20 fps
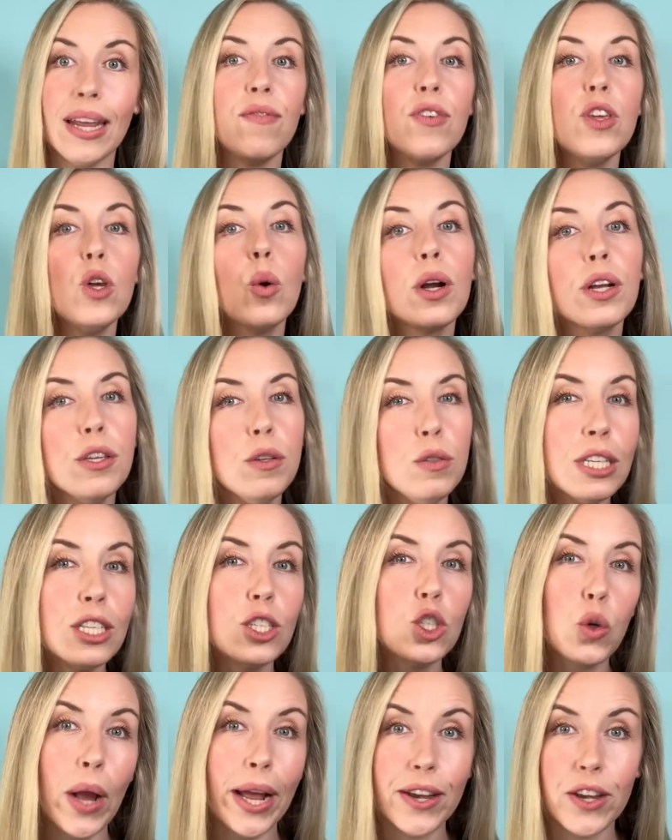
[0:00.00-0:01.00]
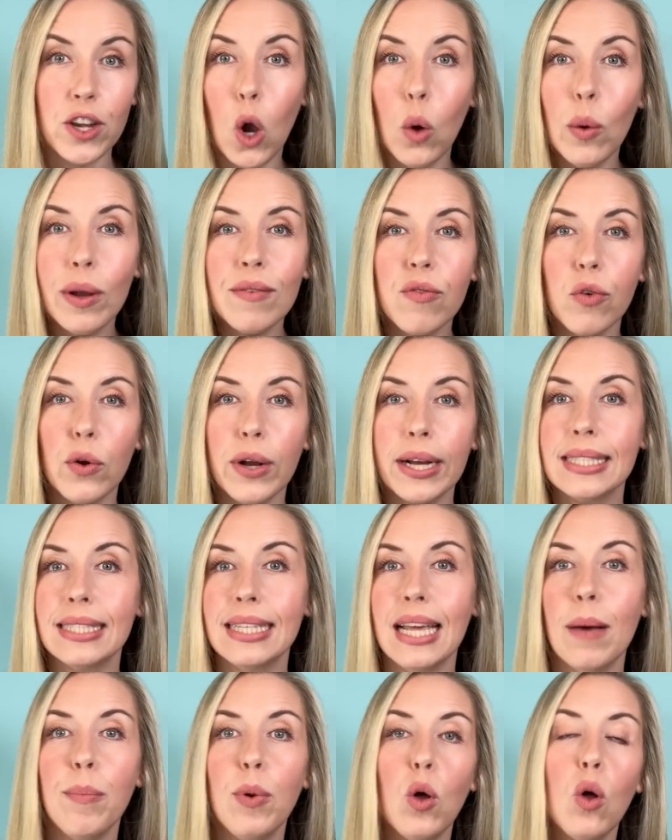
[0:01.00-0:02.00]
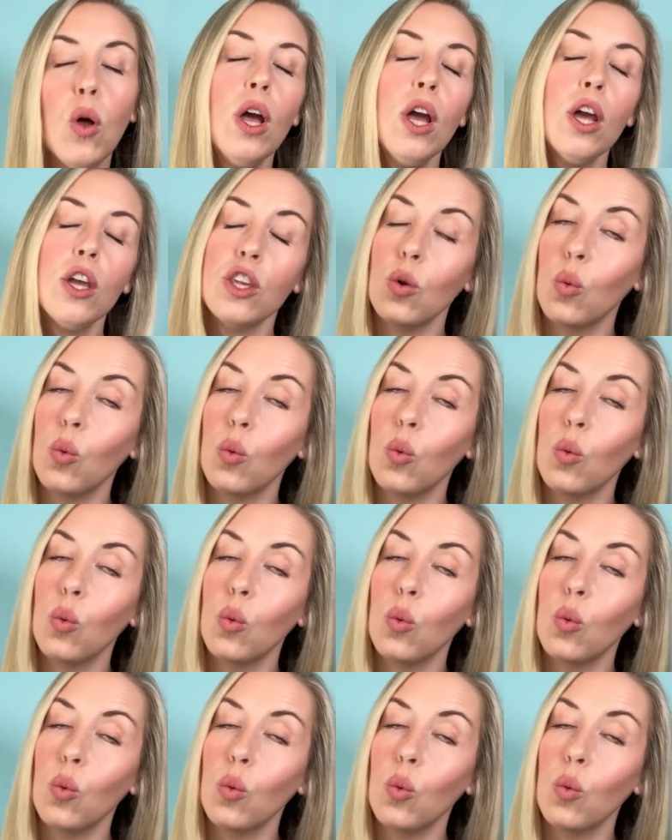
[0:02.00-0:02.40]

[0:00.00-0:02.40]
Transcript: If you are using tretinoin, for example,